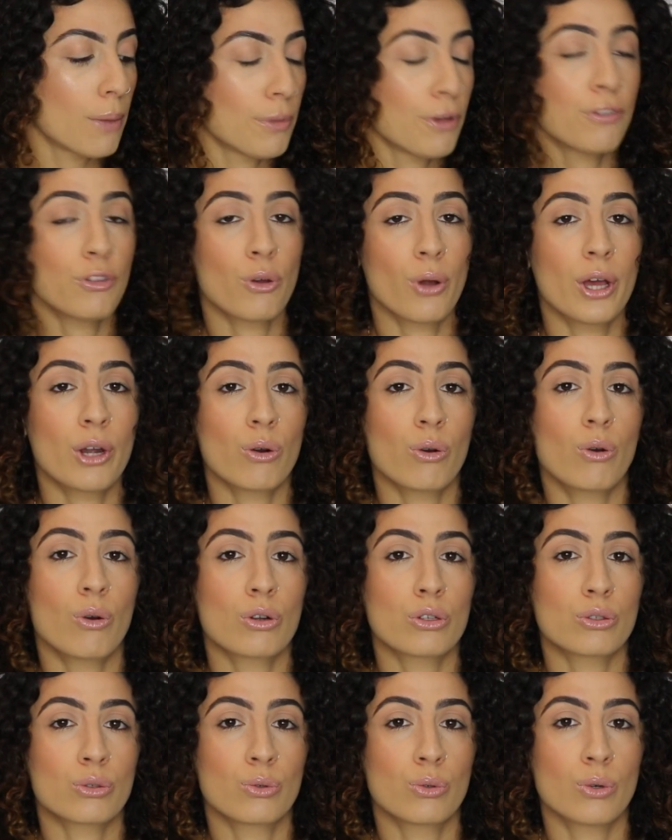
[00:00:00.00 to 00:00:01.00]
Even though I don't go
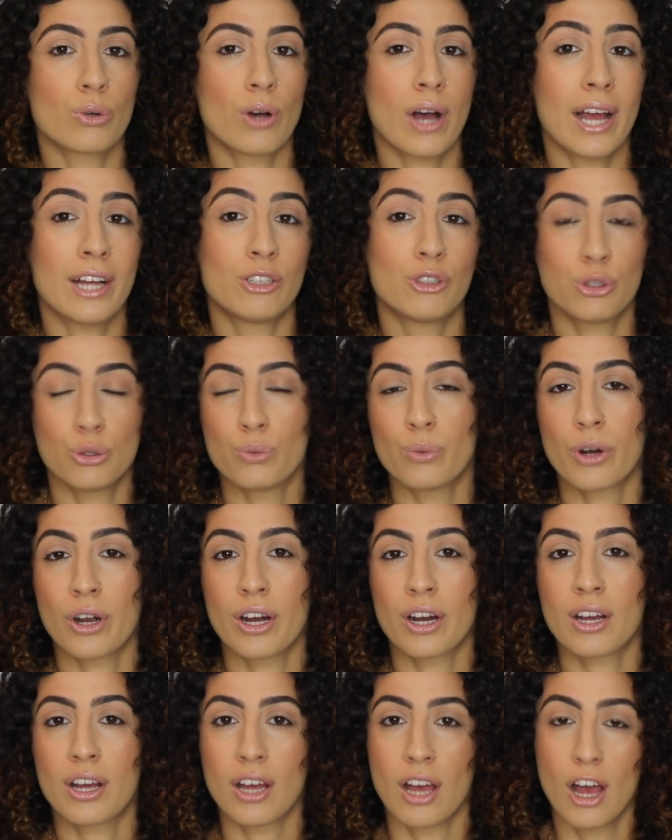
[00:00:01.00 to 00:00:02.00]
to school, I do
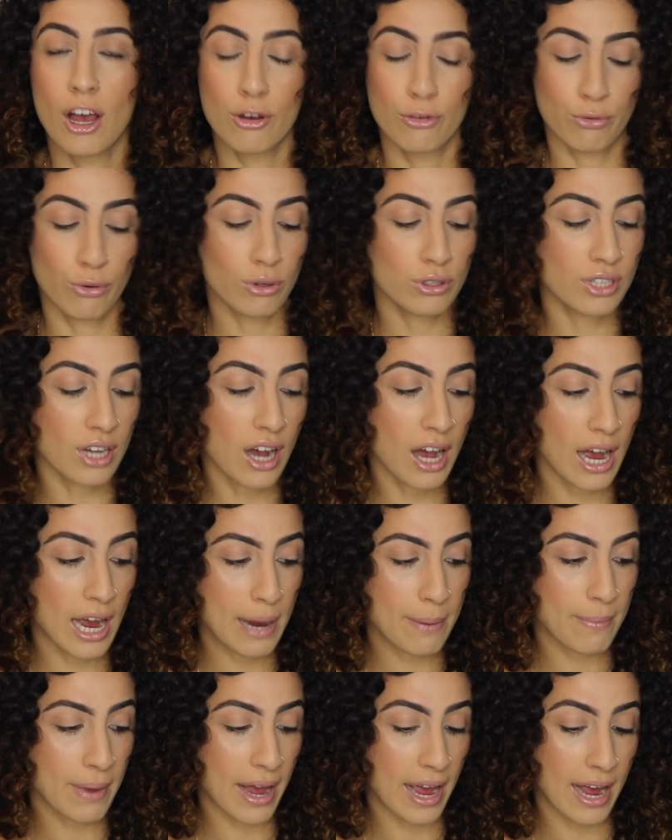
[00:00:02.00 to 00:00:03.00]
work
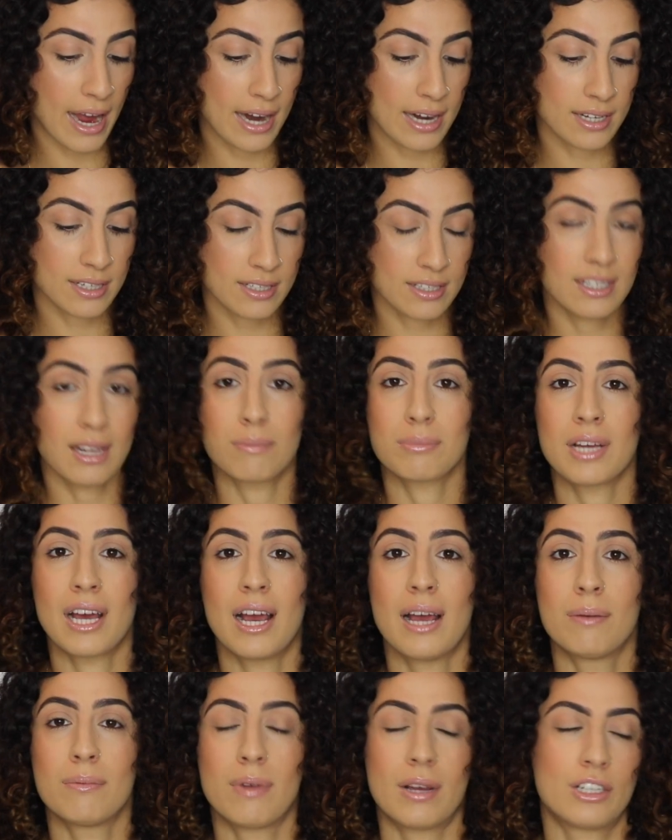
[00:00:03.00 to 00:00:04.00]
full-time, and
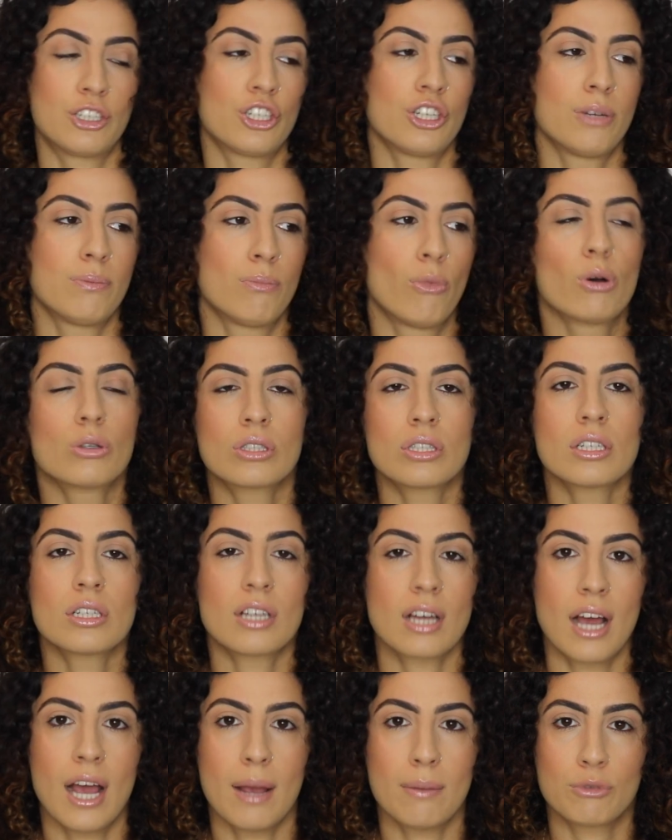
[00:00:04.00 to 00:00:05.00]
sometimes, actually most of the
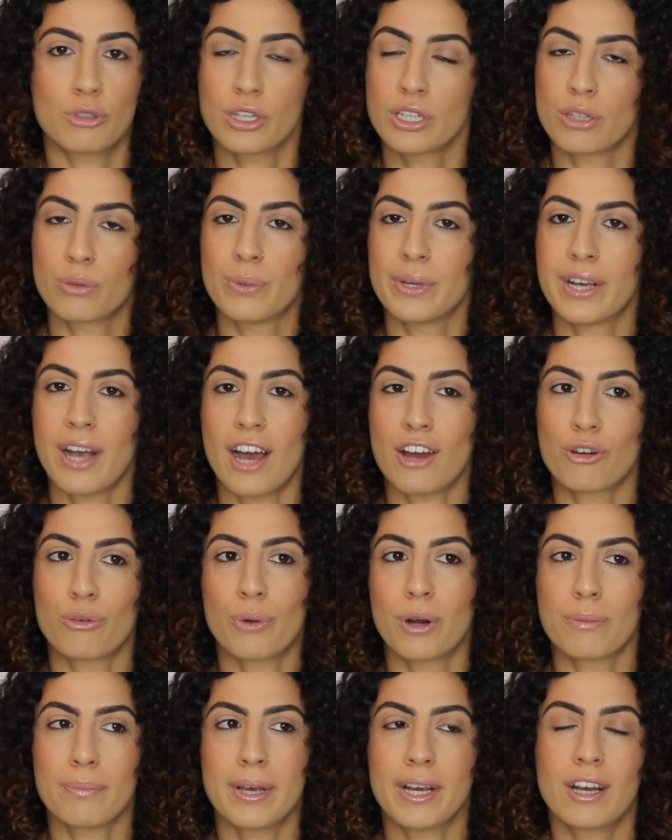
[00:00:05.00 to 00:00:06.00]
time during the week, I don't
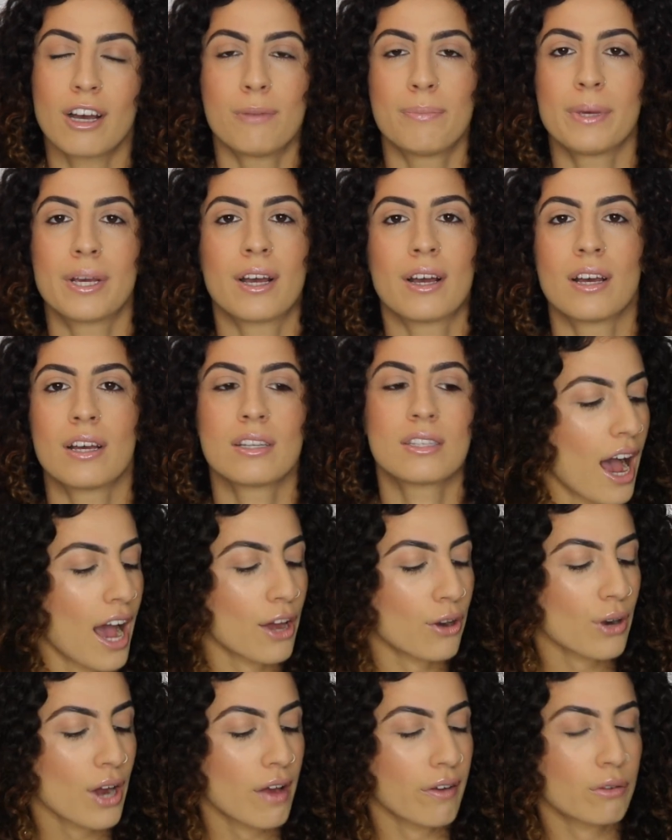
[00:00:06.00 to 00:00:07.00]
wear makeup because I
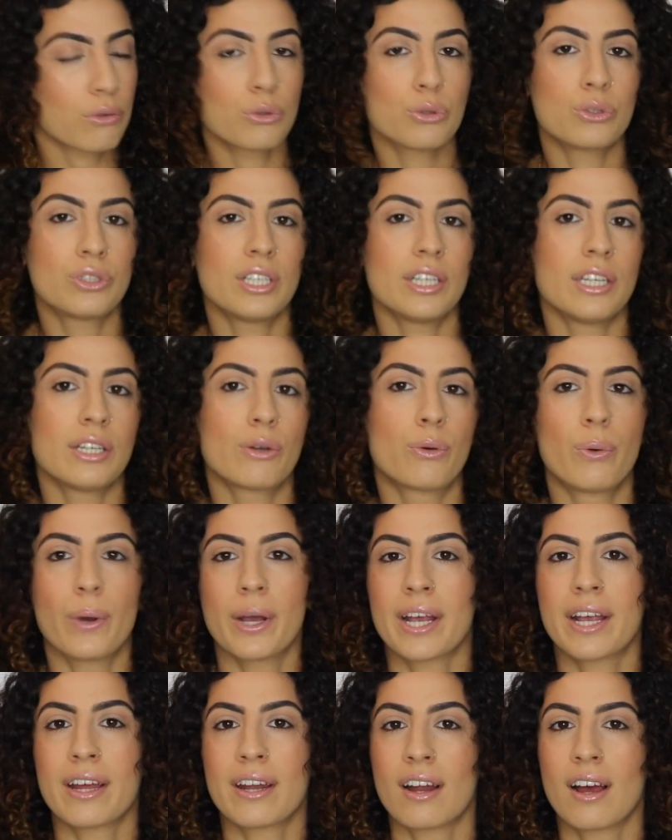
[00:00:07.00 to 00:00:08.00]
don't have a routine
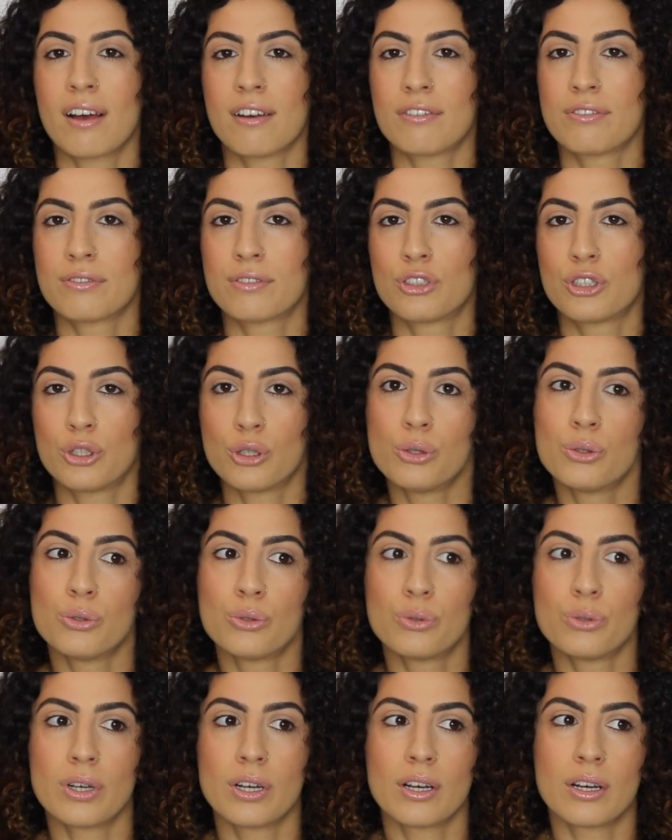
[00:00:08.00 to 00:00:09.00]
quick enough
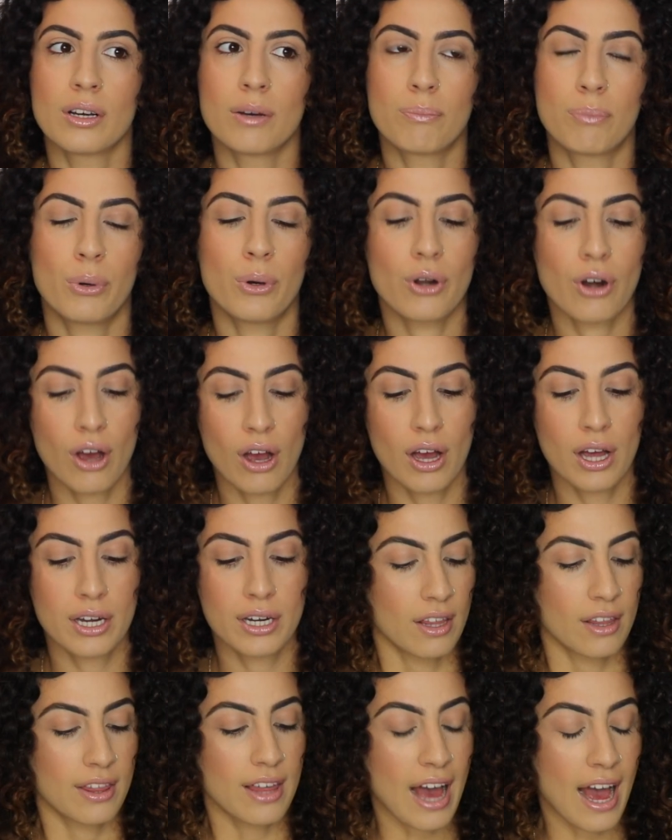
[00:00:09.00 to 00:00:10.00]
to put
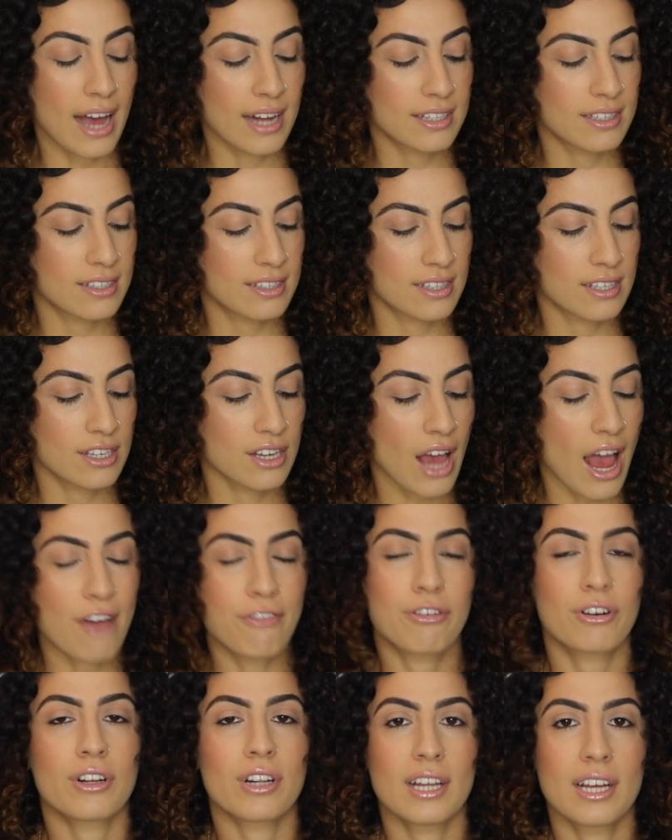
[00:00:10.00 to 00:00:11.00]
on that's
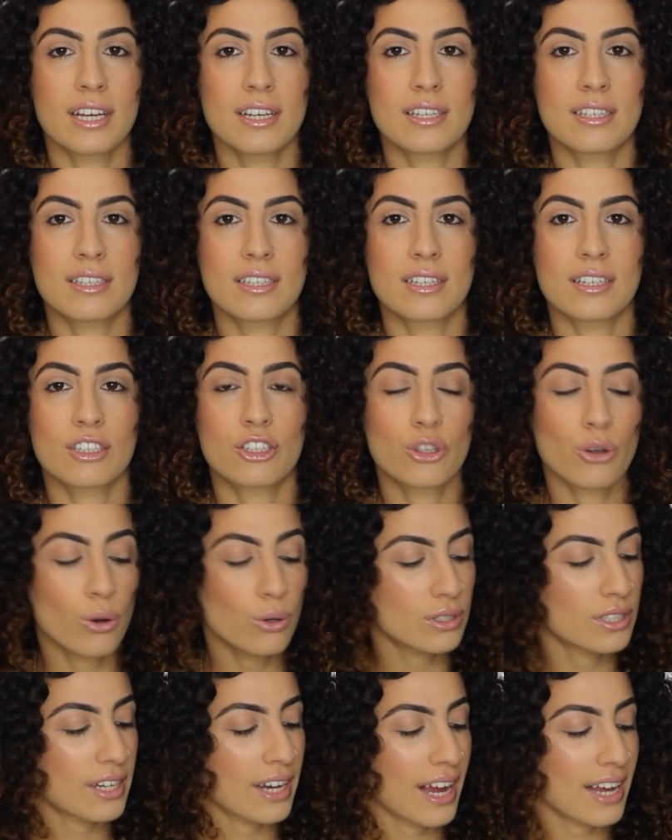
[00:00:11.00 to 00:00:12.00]
effortless. So
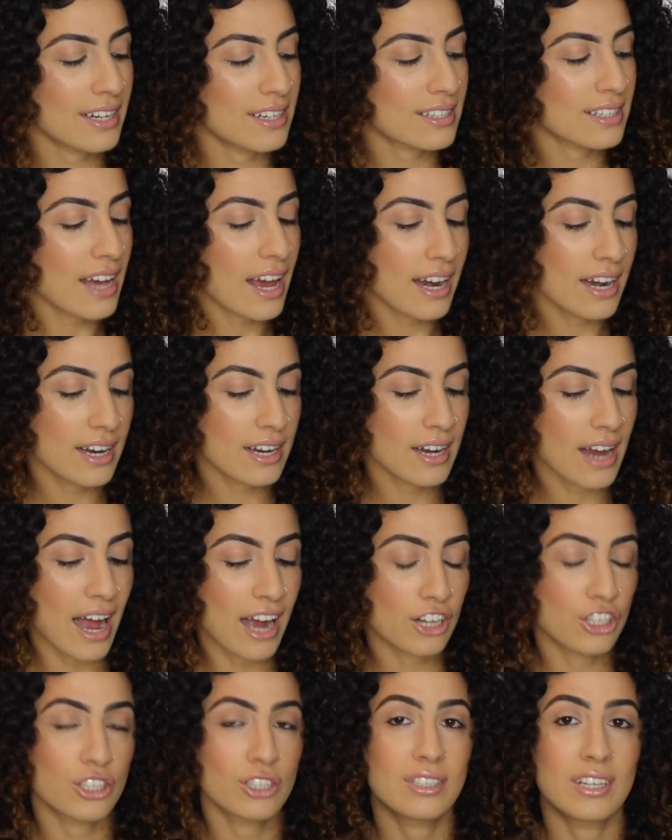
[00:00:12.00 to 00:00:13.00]
today I decided
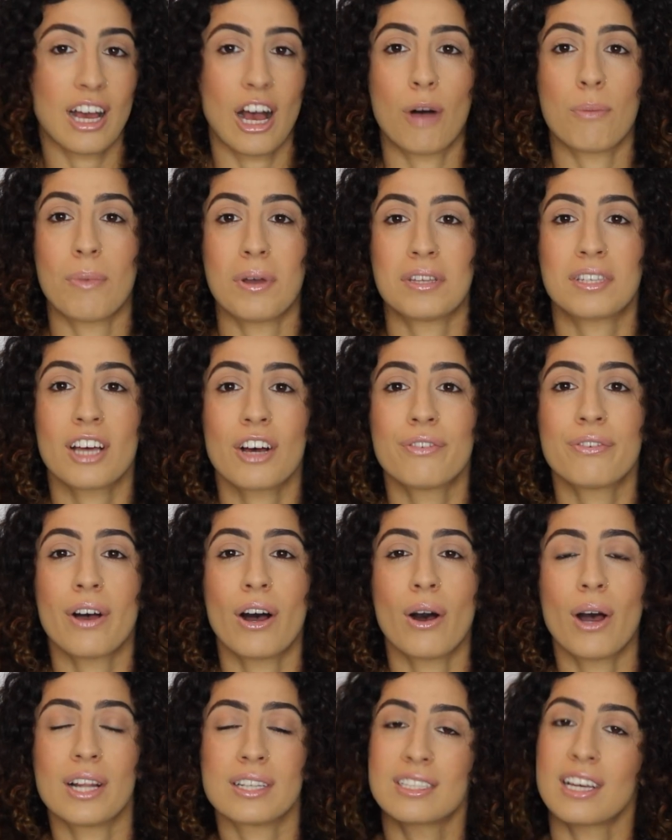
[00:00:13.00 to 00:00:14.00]
actually to help myself
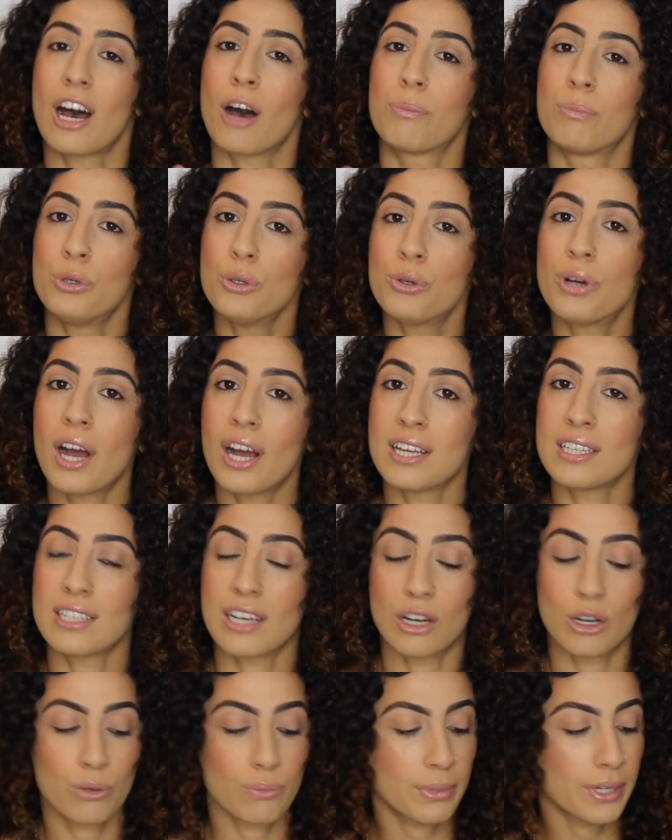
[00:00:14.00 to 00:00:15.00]
out and to help you guys
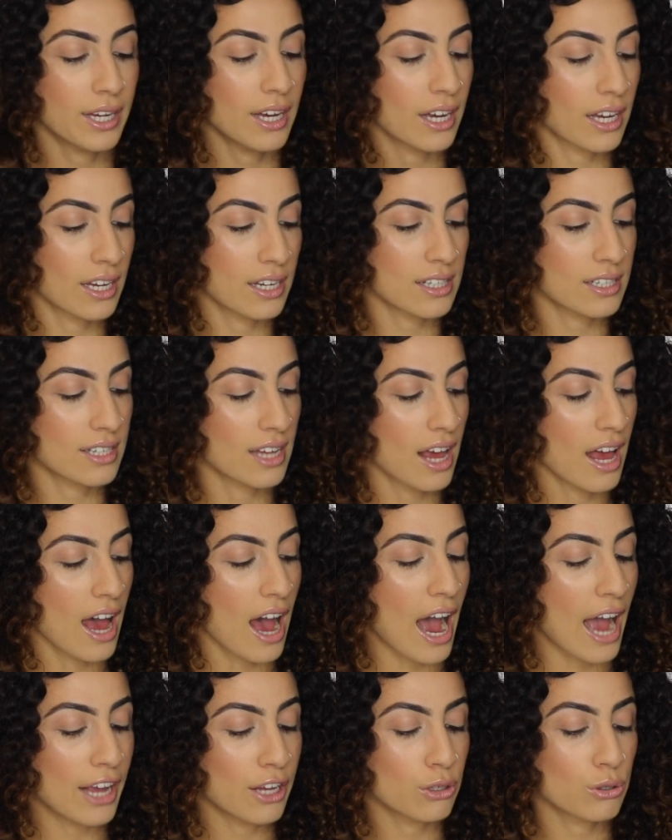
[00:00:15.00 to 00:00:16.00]
out because
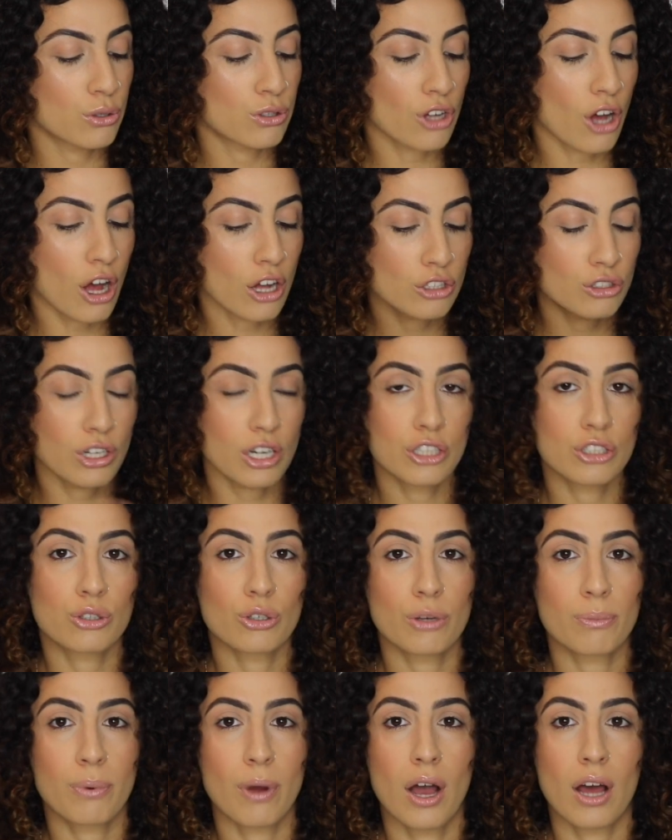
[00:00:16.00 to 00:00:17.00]
I used all
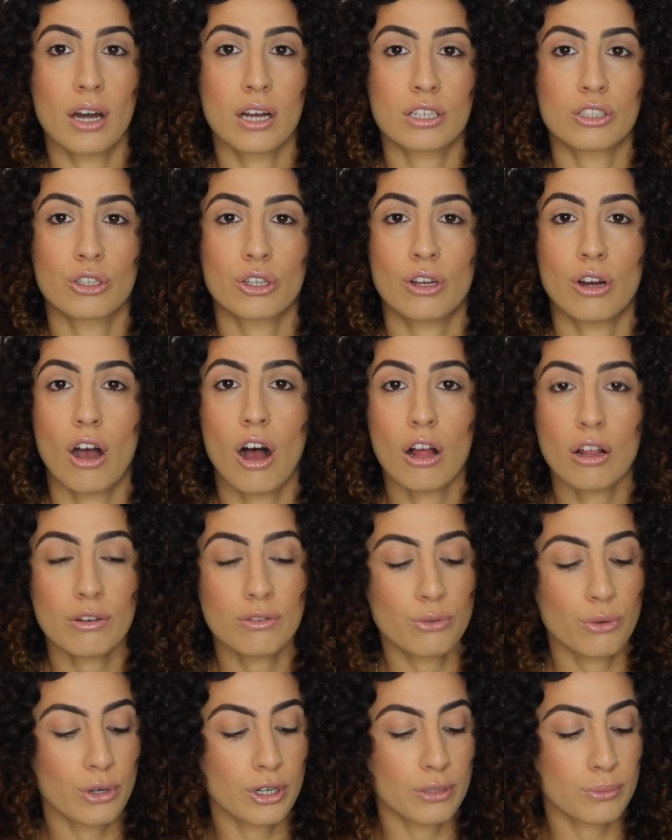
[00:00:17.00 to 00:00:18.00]
drugstore products, so they're all
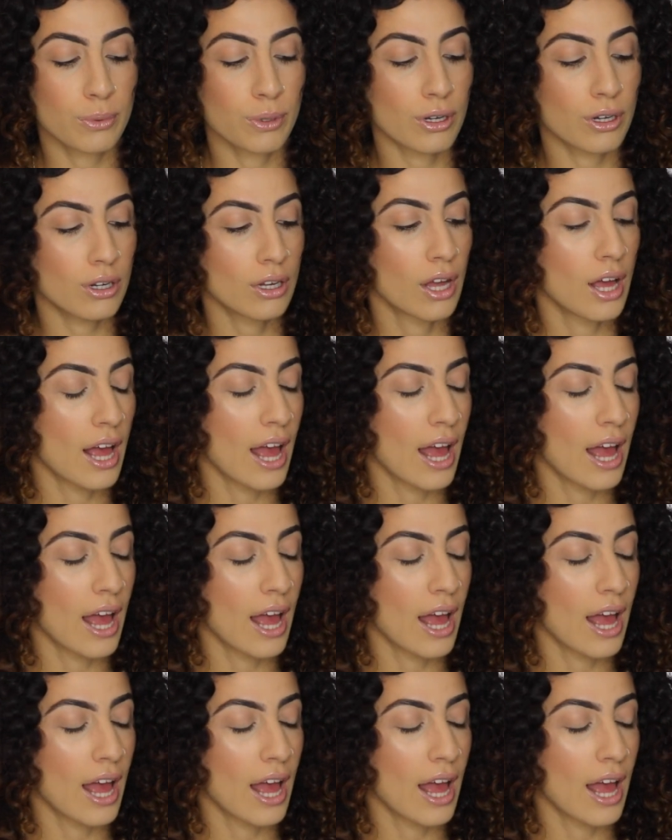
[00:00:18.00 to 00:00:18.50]
affordable